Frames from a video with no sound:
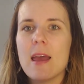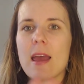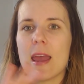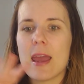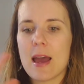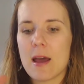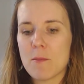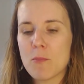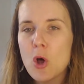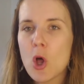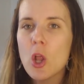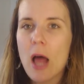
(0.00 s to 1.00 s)
and
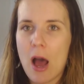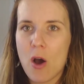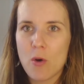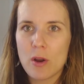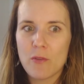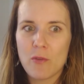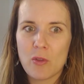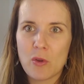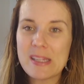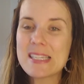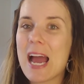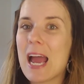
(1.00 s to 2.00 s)
pull out for
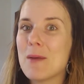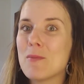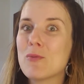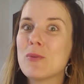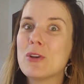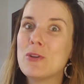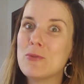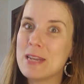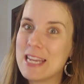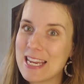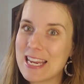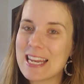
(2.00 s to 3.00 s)
those times when you
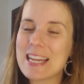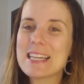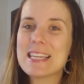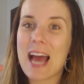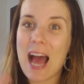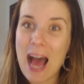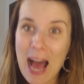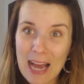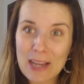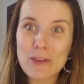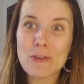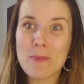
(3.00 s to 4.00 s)
need to
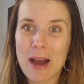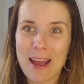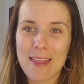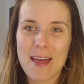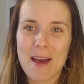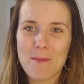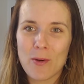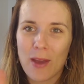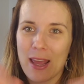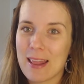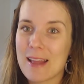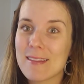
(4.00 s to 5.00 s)
occupy them.
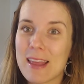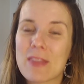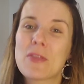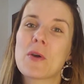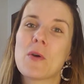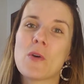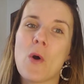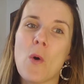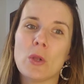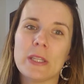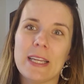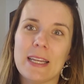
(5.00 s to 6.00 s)
Okay, that's the
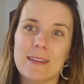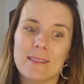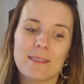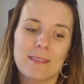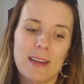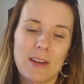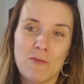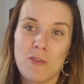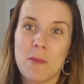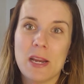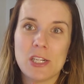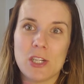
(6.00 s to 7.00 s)
golden
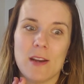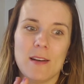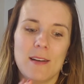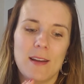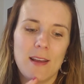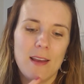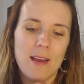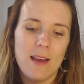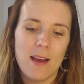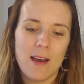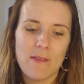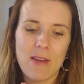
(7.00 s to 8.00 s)
information
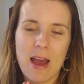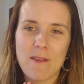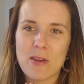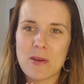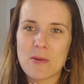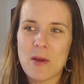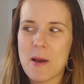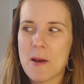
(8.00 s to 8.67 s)
of having